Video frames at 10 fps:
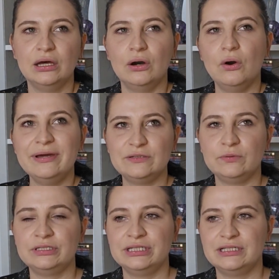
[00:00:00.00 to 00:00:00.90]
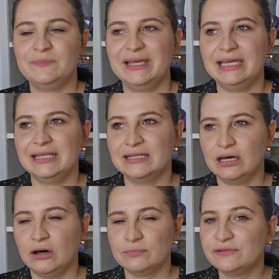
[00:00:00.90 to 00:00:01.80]
always wanted to be in the
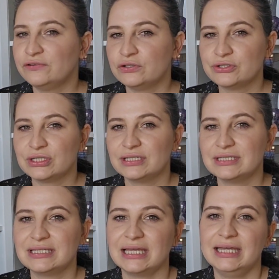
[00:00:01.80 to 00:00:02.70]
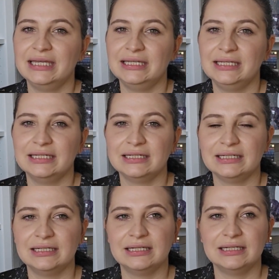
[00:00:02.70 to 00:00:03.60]
armed forces. He
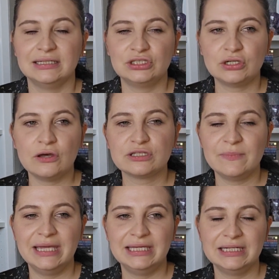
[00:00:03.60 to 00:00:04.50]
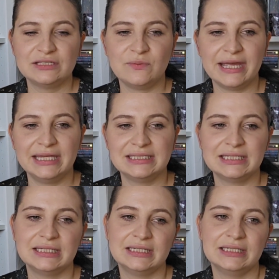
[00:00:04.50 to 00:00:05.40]
starts making his way
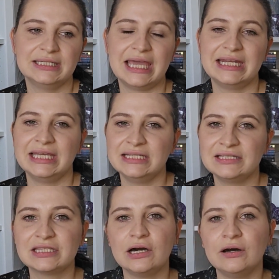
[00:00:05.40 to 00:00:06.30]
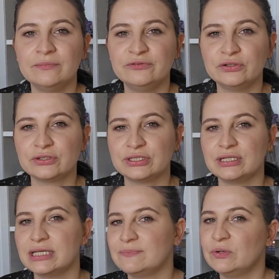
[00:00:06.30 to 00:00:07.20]
to getting into the armed
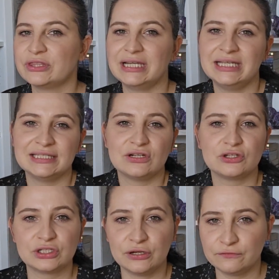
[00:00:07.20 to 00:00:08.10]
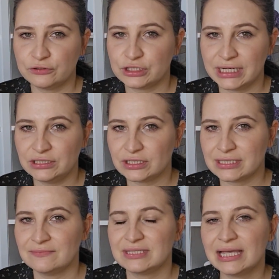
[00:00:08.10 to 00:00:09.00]
forces, but then he starts to go through changes
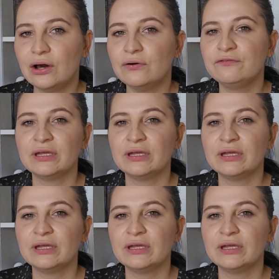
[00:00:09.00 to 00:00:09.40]
himself.